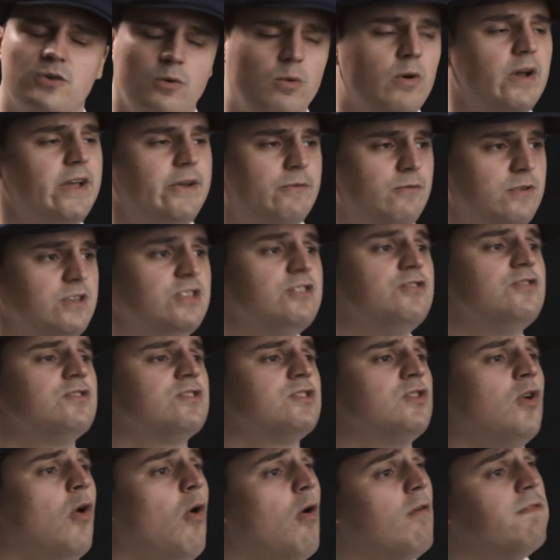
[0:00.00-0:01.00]
why wouldn't you
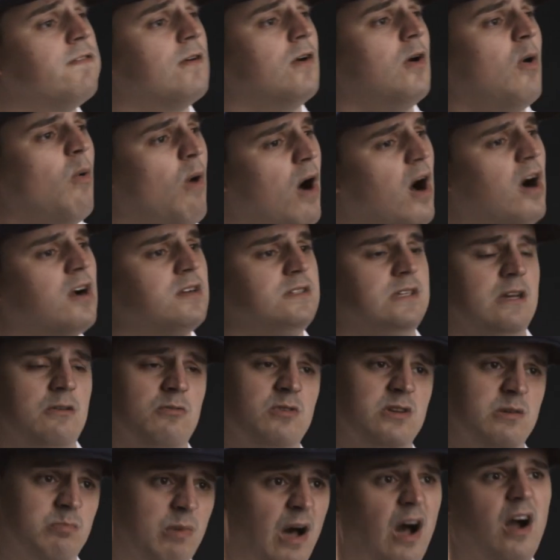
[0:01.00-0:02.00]
just go for a walk
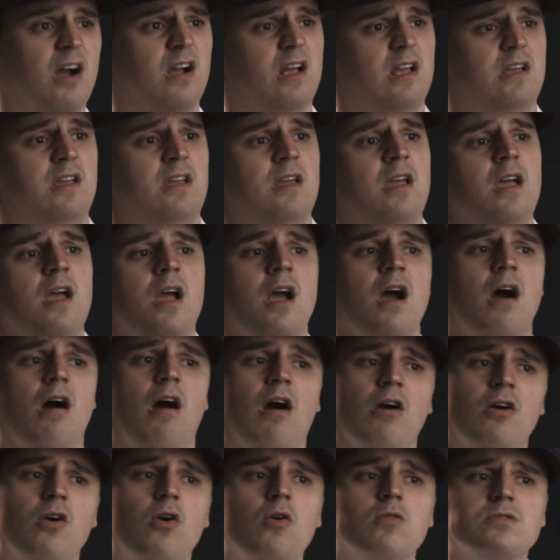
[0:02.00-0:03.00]
down the bog?
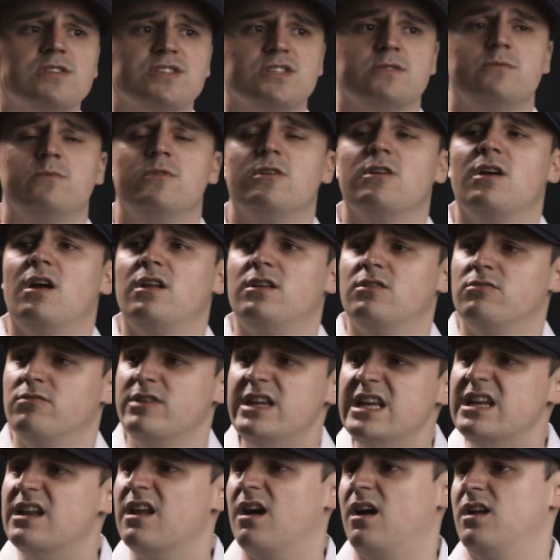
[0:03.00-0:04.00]
Or go somewhere on a
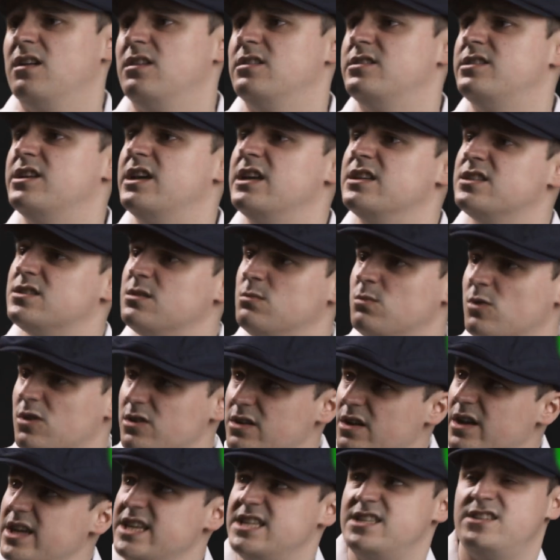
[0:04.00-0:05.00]
real holiday, somewhere
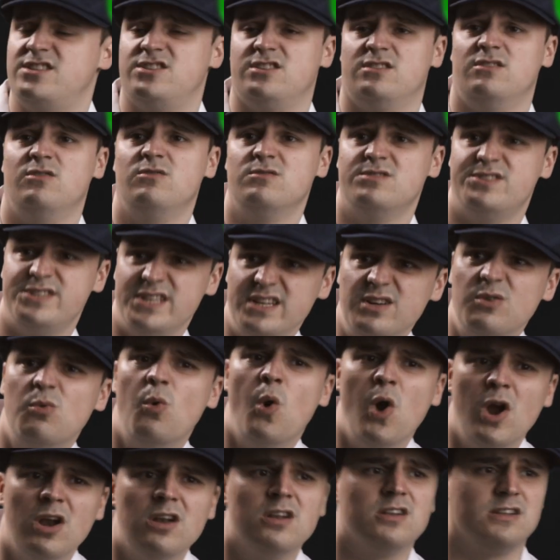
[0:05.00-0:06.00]
nice, you know, see the
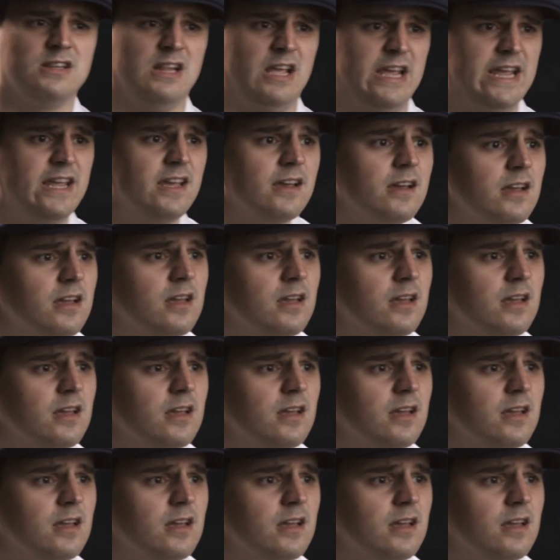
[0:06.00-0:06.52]
world, like.